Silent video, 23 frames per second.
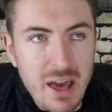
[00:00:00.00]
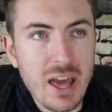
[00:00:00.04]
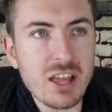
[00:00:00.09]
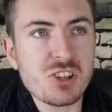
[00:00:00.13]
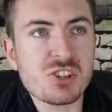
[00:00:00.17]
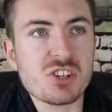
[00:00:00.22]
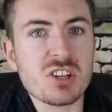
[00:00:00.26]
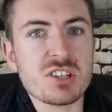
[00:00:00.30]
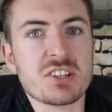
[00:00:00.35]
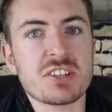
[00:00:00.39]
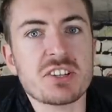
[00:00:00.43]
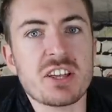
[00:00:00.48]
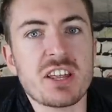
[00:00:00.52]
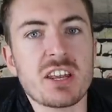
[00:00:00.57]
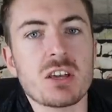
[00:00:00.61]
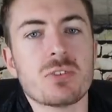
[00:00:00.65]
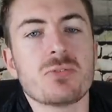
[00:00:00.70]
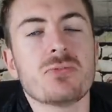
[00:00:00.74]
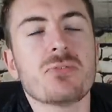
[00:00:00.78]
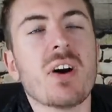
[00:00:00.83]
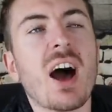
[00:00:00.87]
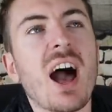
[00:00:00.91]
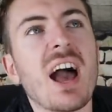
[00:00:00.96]
Manchester
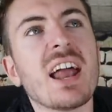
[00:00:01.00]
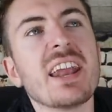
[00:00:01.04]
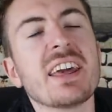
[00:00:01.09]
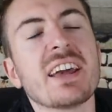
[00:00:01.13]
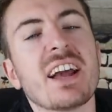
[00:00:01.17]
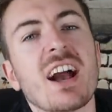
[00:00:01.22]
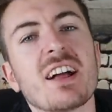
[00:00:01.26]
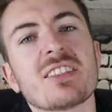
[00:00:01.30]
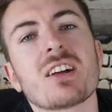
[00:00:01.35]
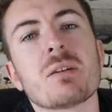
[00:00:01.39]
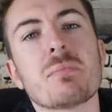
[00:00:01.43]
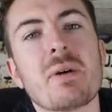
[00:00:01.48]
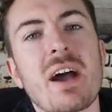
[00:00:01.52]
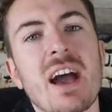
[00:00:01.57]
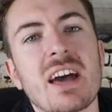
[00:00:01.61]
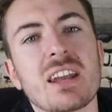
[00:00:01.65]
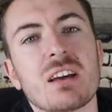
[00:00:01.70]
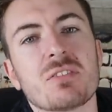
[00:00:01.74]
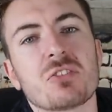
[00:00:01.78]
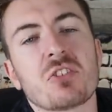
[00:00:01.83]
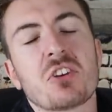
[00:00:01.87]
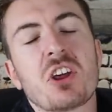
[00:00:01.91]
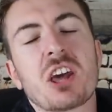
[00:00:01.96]
United finally got their
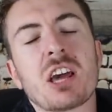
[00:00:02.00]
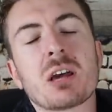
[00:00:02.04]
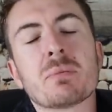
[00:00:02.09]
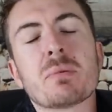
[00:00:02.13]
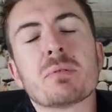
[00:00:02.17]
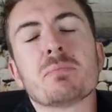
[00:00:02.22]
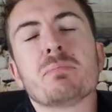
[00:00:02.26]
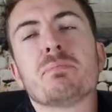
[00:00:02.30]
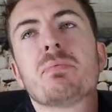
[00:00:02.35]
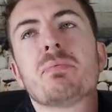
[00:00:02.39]
man after tying up a